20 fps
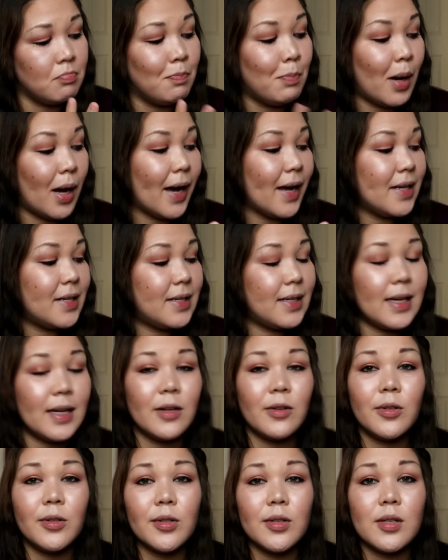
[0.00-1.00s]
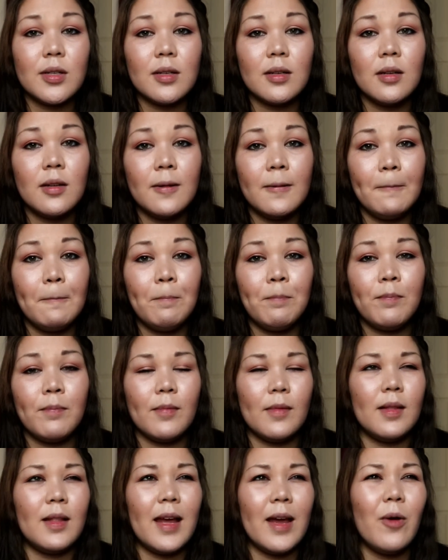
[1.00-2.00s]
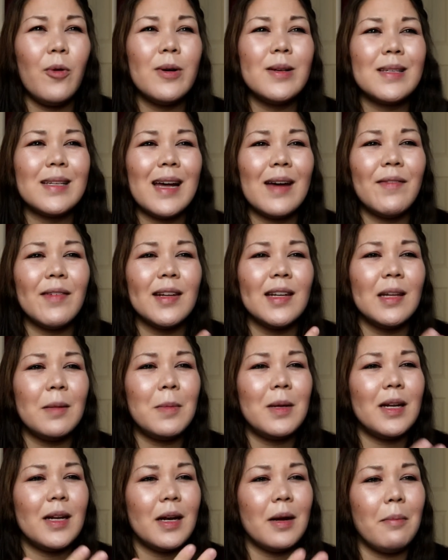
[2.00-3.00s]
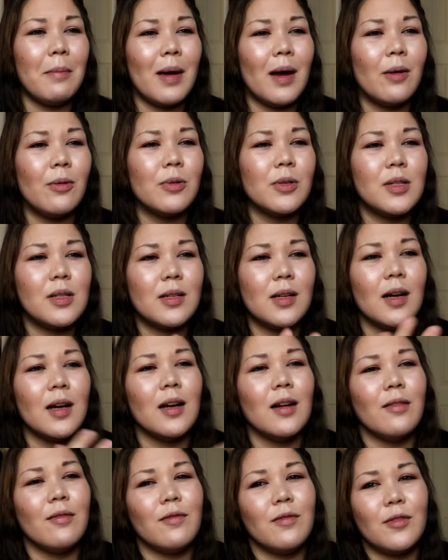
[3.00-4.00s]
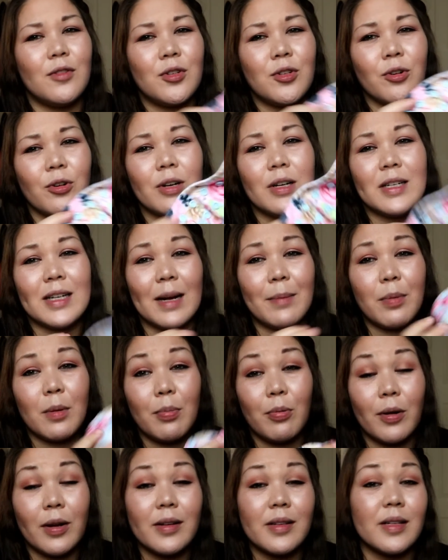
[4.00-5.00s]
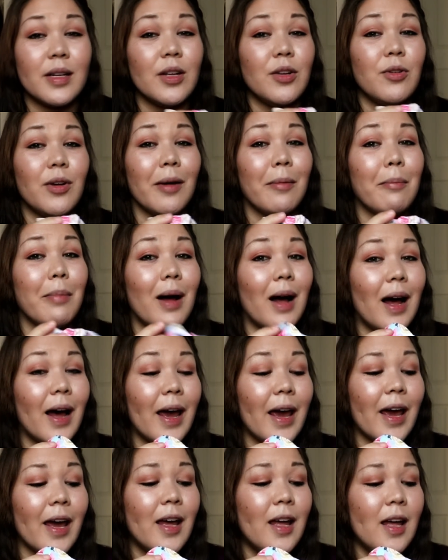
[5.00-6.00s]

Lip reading: buy singles. They always have a limited amount of certain diaper prints that you can buy,